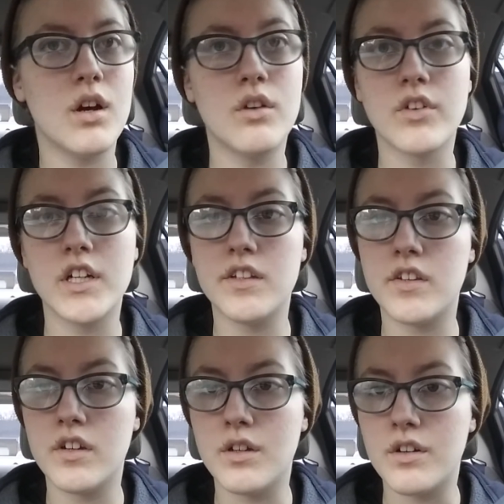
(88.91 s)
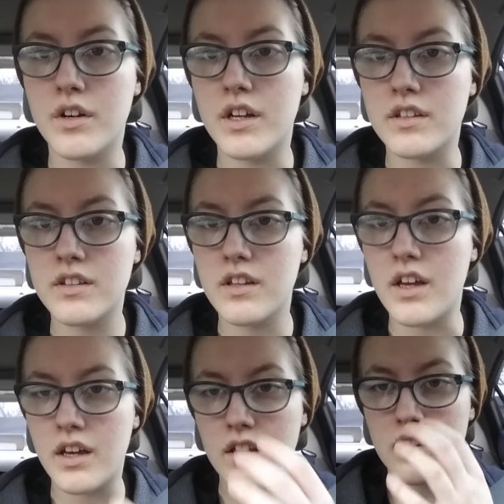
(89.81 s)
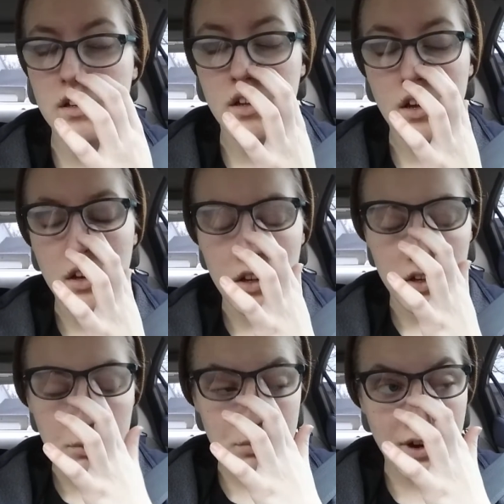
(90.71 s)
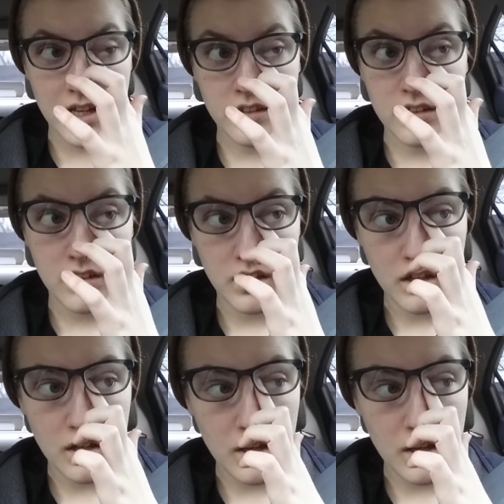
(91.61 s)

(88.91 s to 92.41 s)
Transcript: ovaries and a uterus and breasts,